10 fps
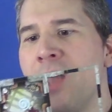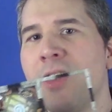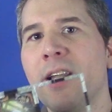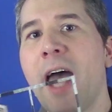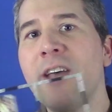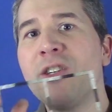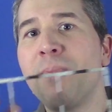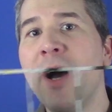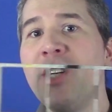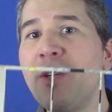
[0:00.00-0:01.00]
the last
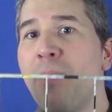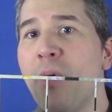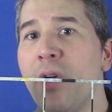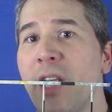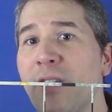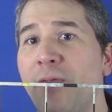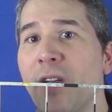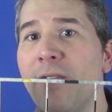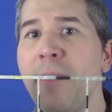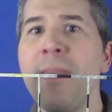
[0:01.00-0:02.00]
punchboard that's full
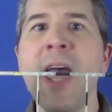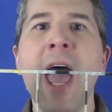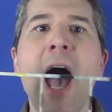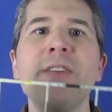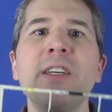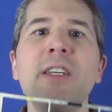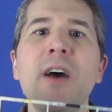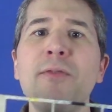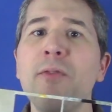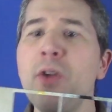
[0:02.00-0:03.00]
of them has
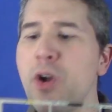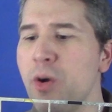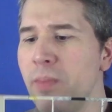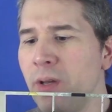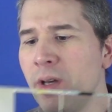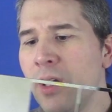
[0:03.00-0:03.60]
enough room